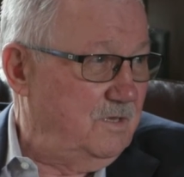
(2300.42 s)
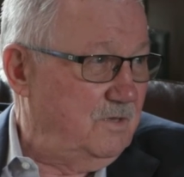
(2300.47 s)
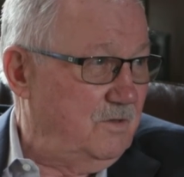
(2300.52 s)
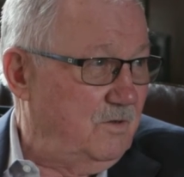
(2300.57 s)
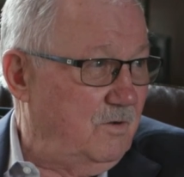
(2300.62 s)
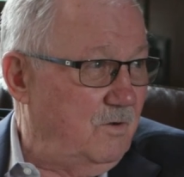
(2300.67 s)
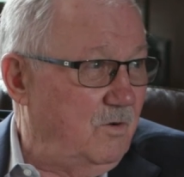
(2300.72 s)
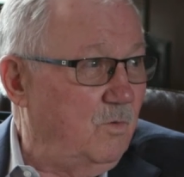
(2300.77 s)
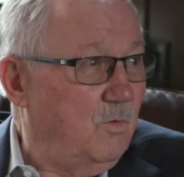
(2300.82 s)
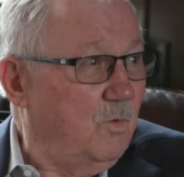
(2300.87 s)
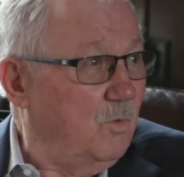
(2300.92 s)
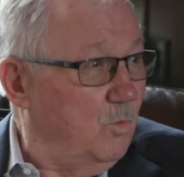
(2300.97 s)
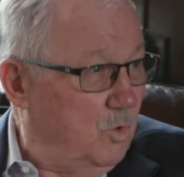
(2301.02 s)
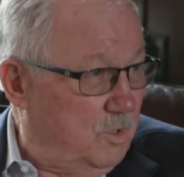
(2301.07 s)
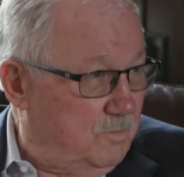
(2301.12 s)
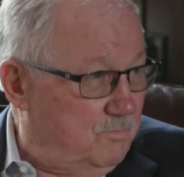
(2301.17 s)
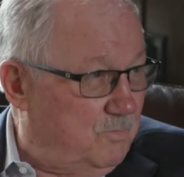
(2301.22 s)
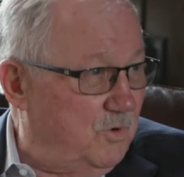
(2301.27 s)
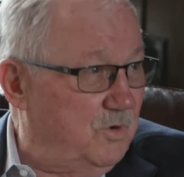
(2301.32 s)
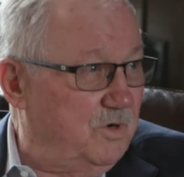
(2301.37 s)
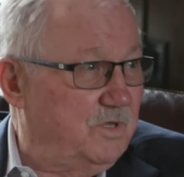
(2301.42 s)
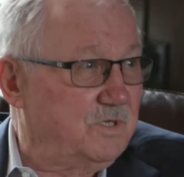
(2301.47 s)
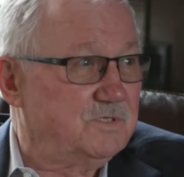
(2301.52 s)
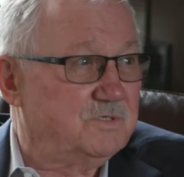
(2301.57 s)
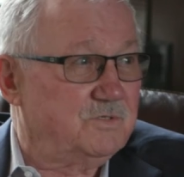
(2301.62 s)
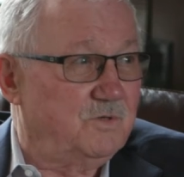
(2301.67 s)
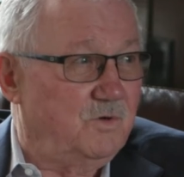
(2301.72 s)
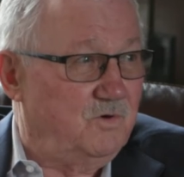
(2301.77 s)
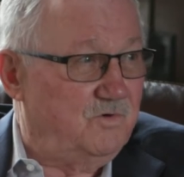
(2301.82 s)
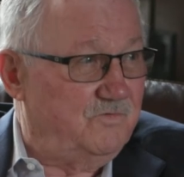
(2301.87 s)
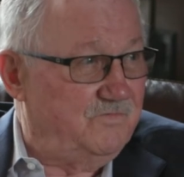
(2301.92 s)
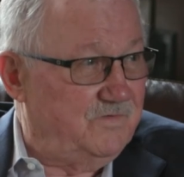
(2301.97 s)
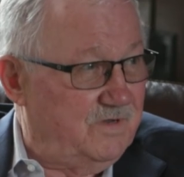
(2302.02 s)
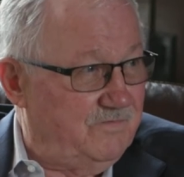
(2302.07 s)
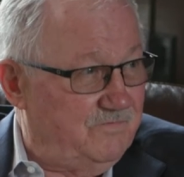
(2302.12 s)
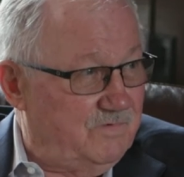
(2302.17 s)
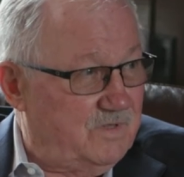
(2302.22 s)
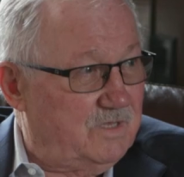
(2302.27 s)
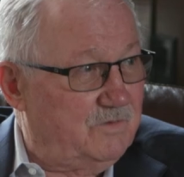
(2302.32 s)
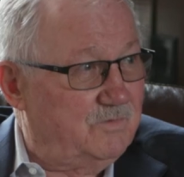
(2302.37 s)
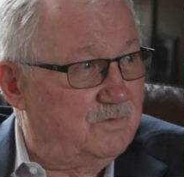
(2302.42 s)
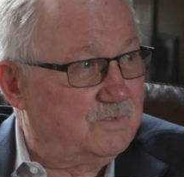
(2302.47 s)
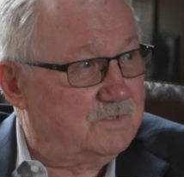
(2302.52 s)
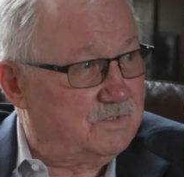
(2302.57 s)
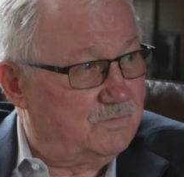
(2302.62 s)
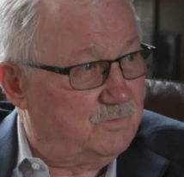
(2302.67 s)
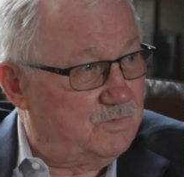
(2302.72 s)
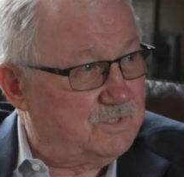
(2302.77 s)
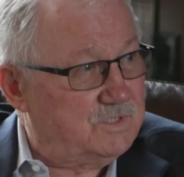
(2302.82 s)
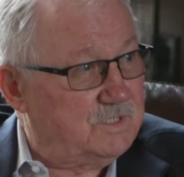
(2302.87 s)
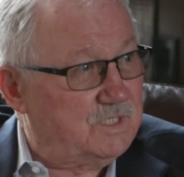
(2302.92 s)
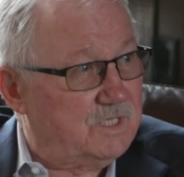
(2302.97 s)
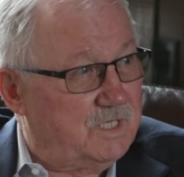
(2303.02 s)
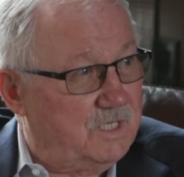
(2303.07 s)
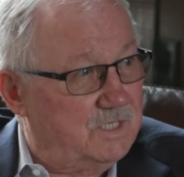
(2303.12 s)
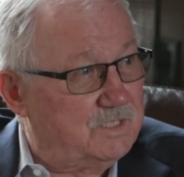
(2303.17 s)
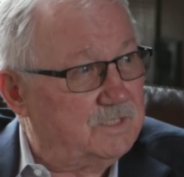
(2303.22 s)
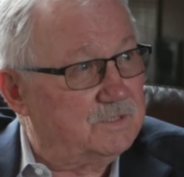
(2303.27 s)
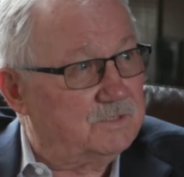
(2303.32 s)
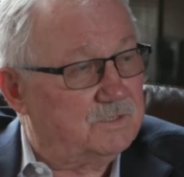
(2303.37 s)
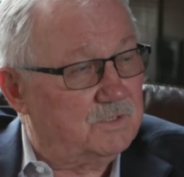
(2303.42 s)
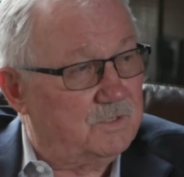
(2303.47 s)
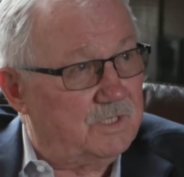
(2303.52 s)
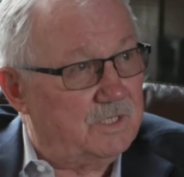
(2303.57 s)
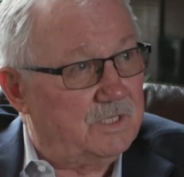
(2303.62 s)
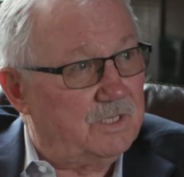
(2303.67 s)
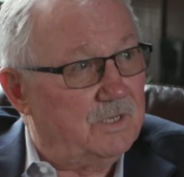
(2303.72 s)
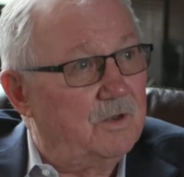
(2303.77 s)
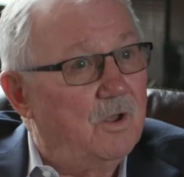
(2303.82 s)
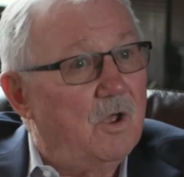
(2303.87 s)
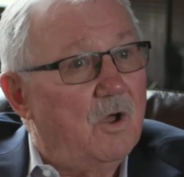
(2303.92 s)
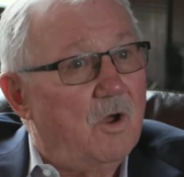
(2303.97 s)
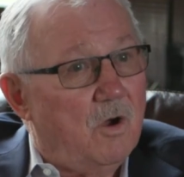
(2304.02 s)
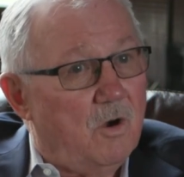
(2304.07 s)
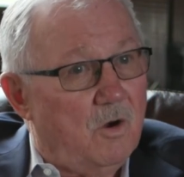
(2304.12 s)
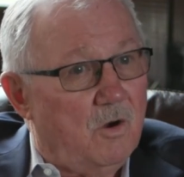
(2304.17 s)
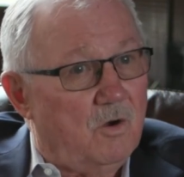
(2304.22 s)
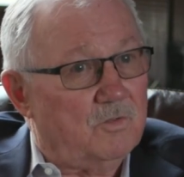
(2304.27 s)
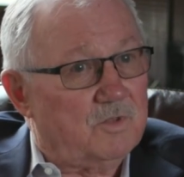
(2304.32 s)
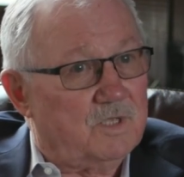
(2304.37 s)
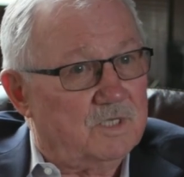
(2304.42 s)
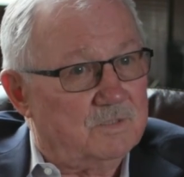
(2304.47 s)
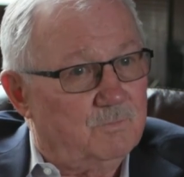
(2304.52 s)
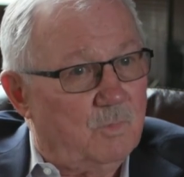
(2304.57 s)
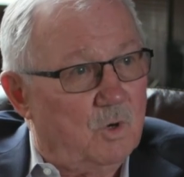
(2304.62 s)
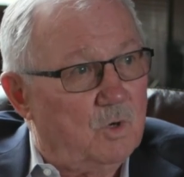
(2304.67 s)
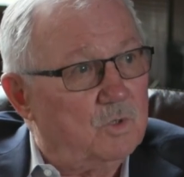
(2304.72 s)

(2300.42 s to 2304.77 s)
All wood burning stove and everything was the kitchen. So they did because